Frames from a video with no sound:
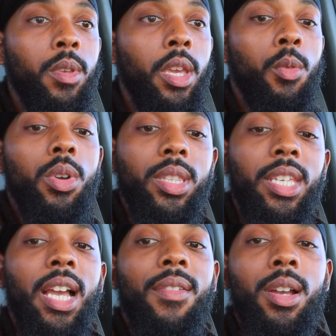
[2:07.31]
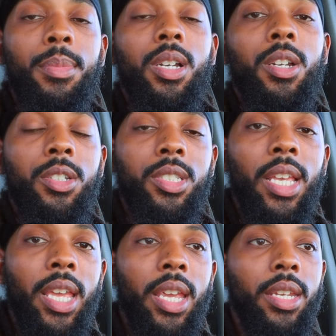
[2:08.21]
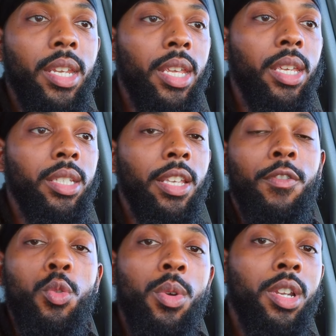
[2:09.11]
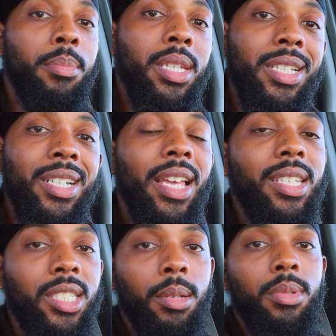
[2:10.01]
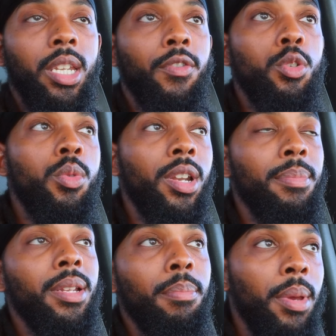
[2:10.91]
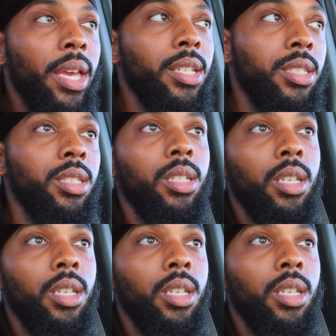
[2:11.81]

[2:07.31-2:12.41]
And one thing I've come to understand is if you want to be good at something, if you want to be the best,